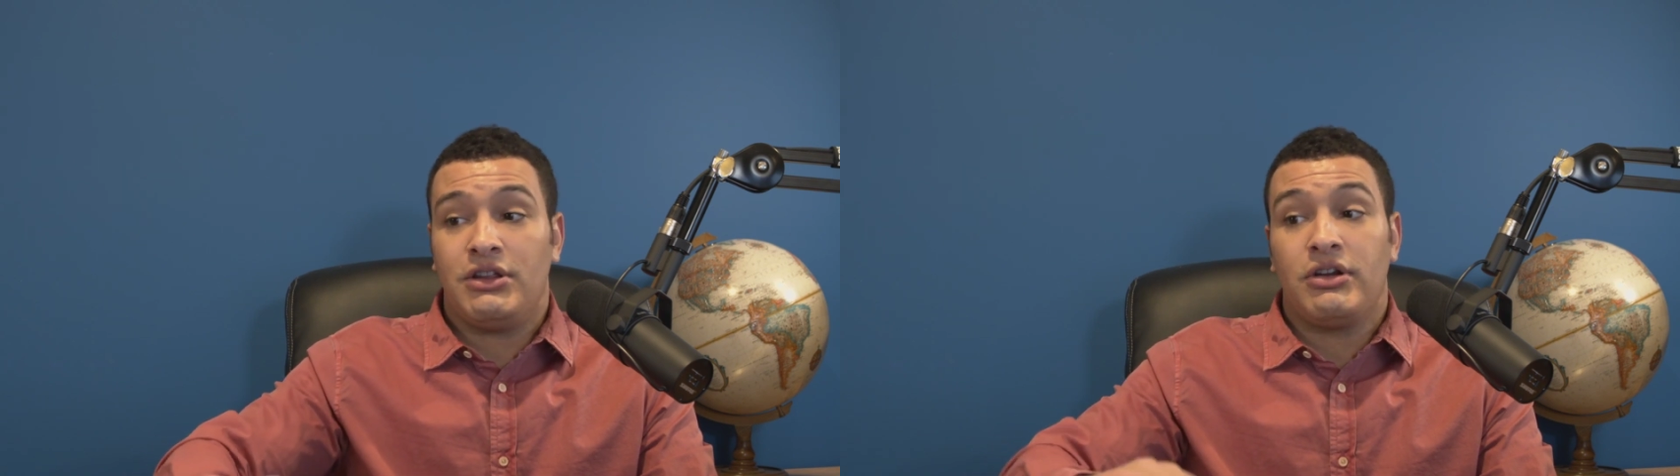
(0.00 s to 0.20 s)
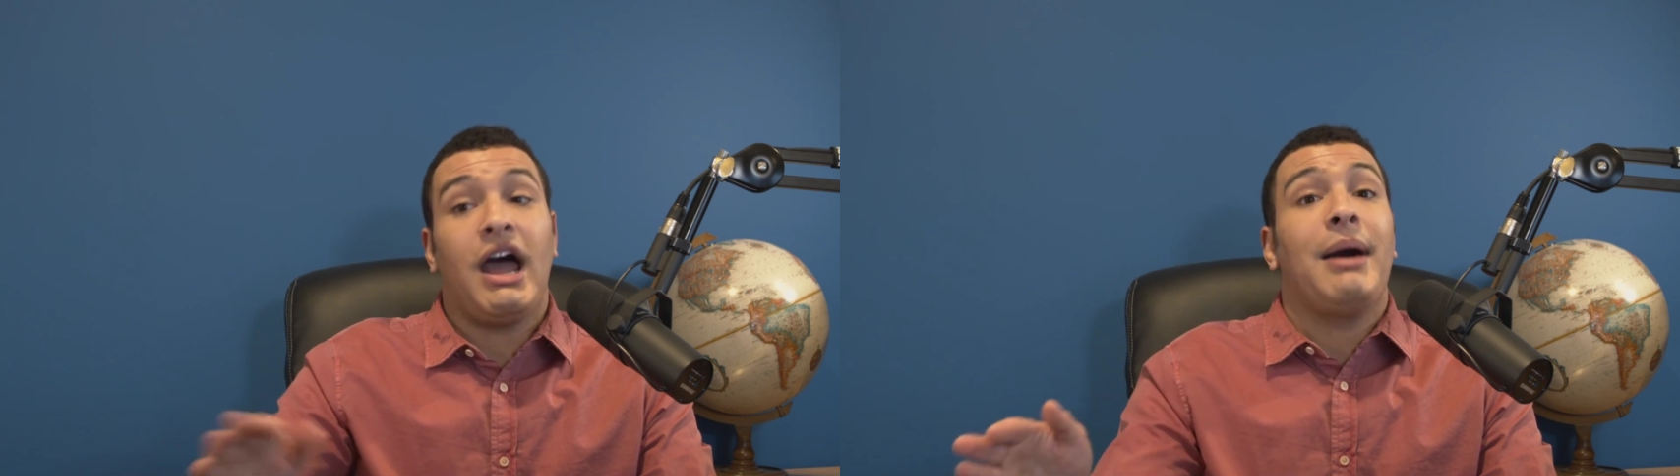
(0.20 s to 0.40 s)

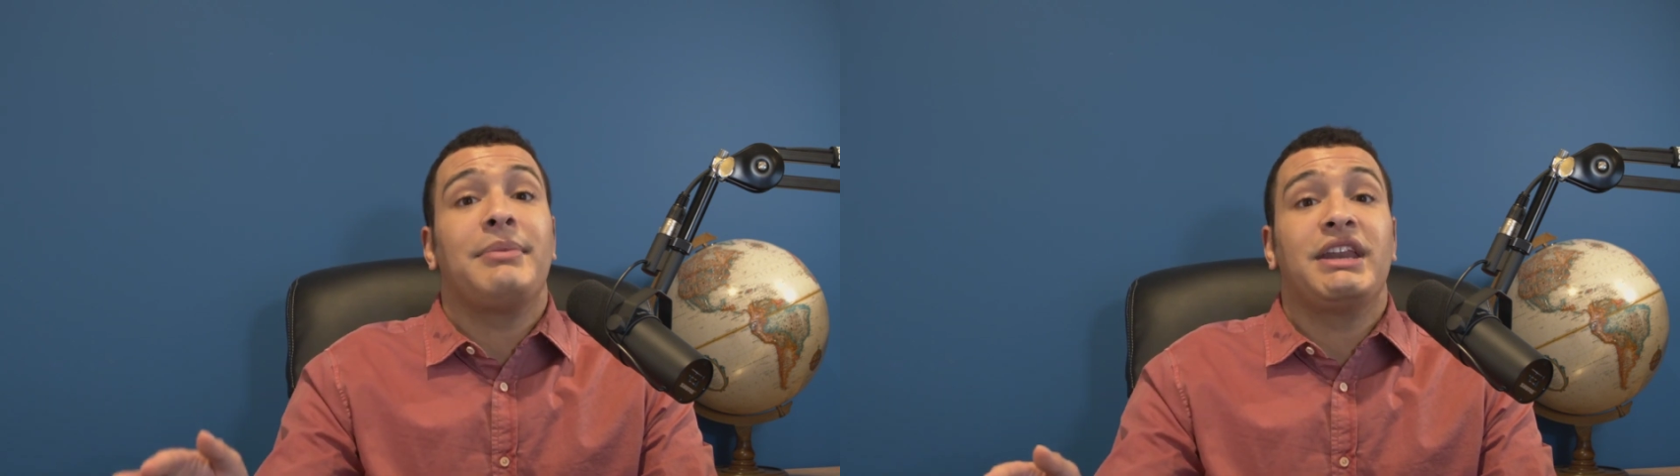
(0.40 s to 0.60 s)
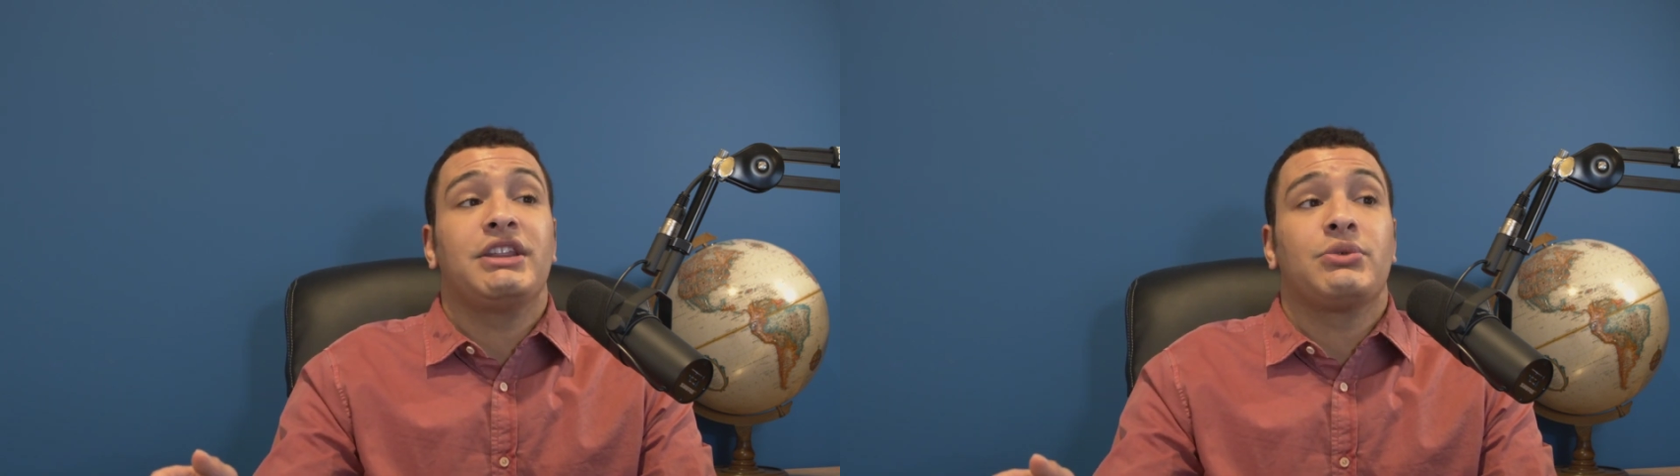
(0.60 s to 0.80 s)
They're not
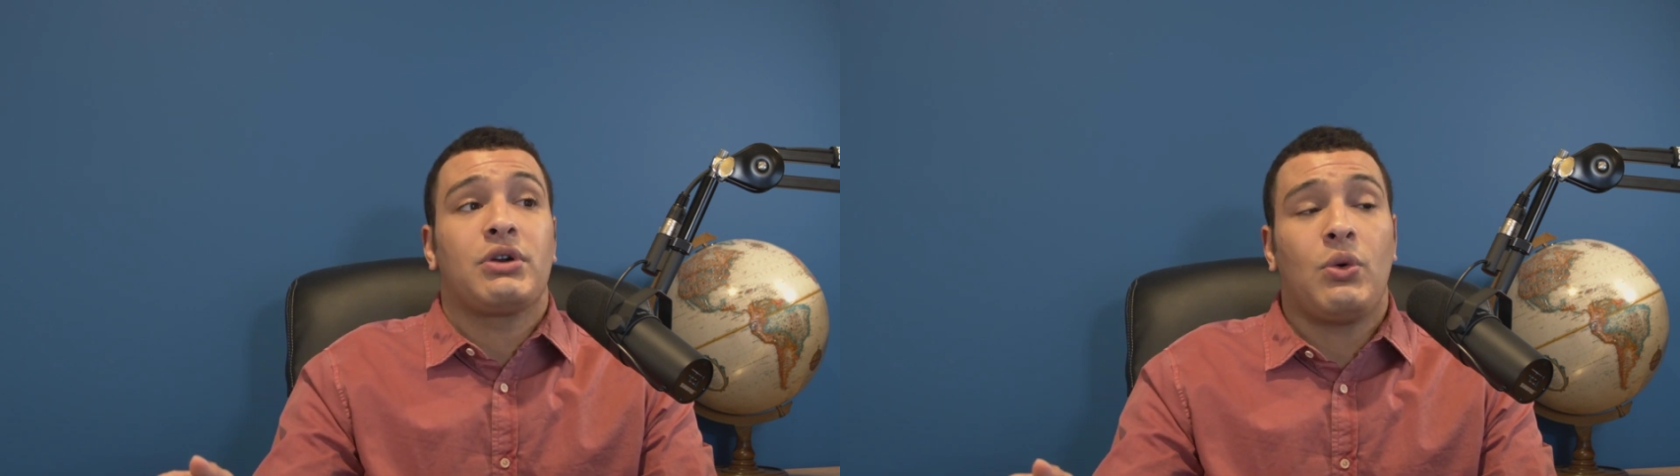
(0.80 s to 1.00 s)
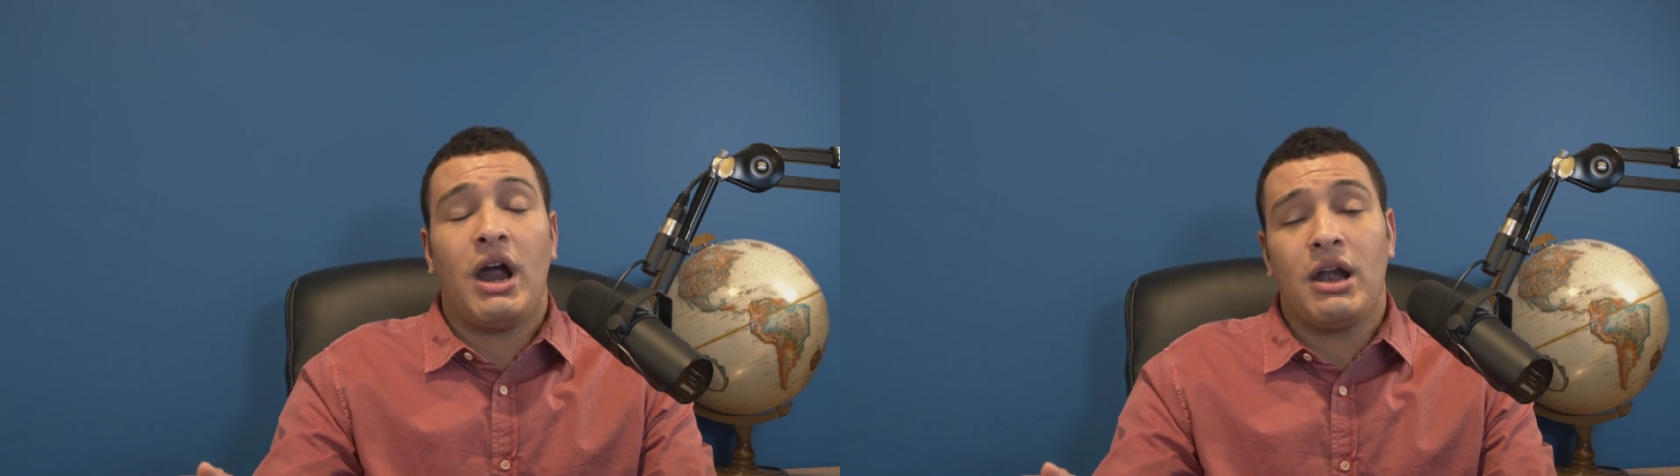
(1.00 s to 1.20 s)
meeting the
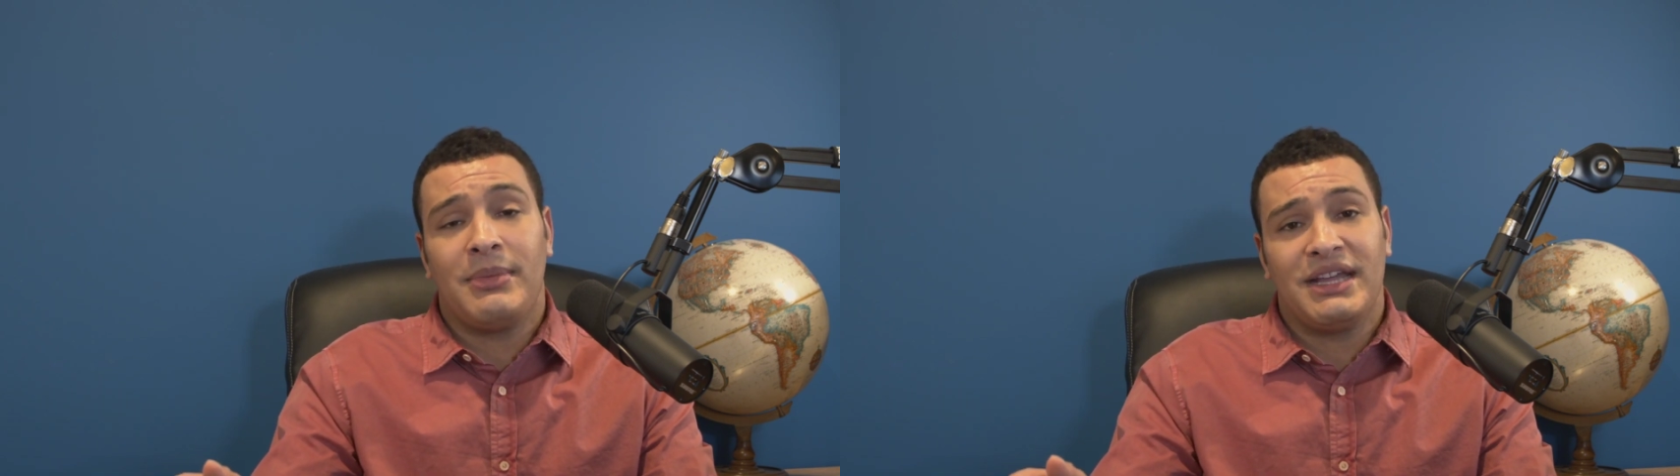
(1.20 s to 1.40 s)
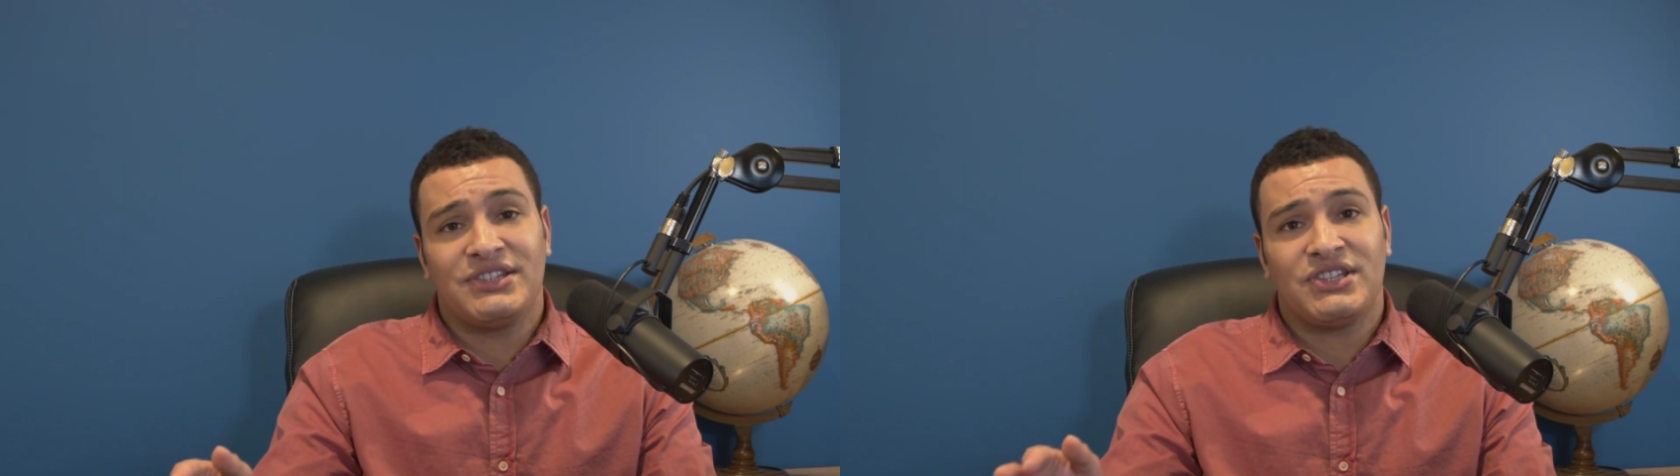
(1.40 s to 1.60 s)

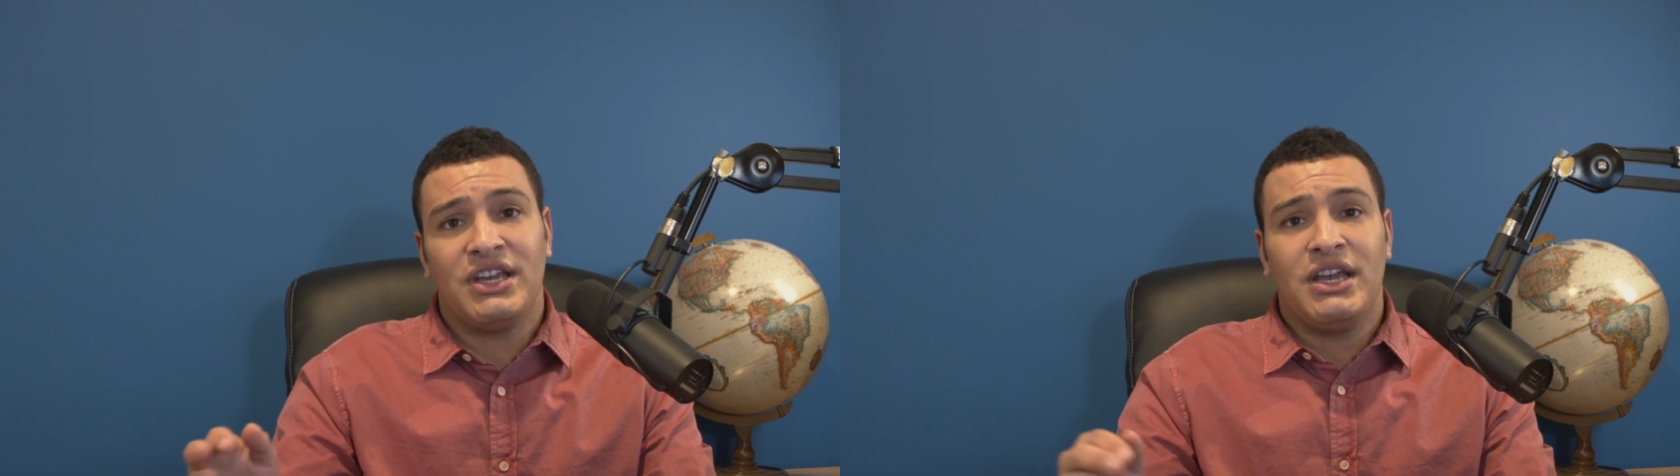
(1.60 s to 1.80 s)
requirements.